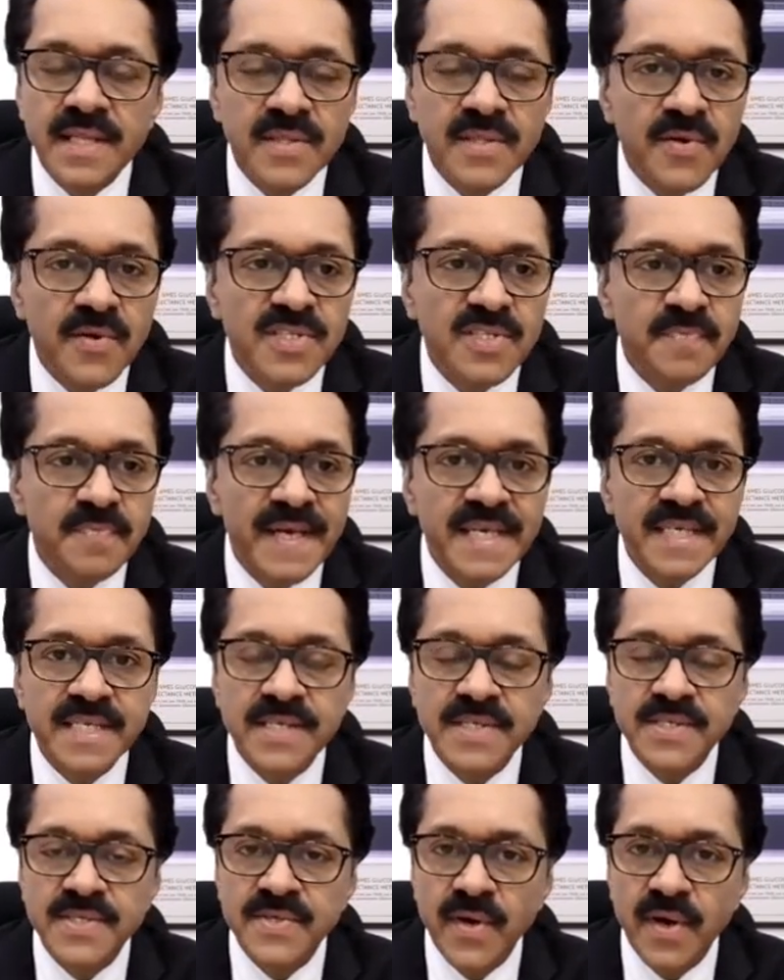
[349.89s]
in those
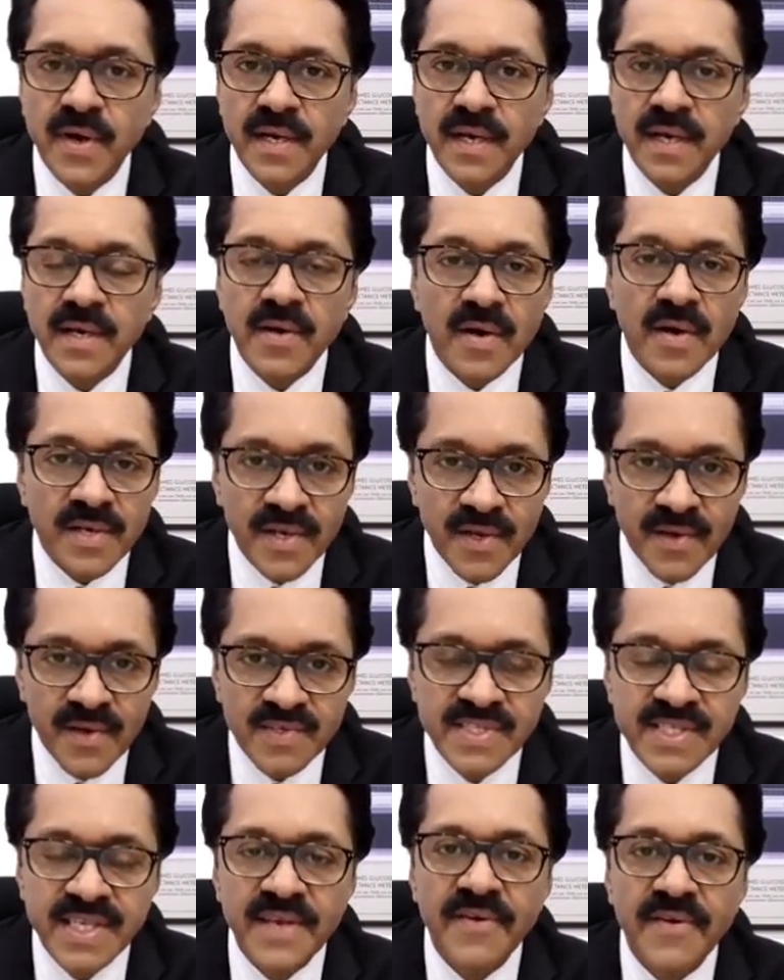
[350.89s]
patients on
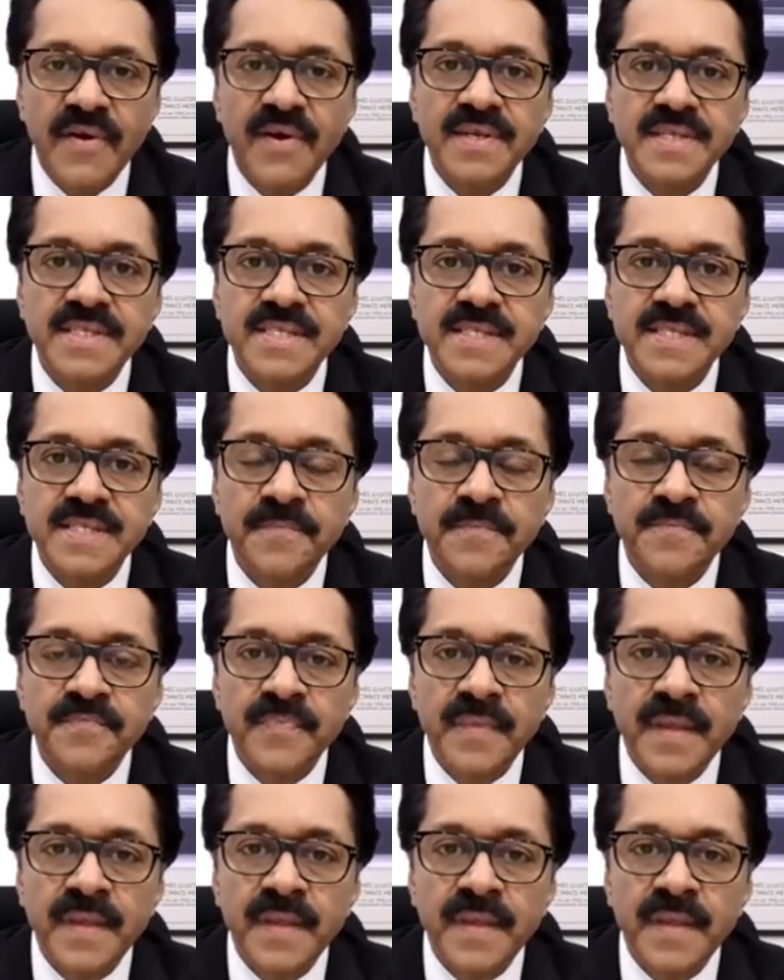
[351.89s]
corticosteroids,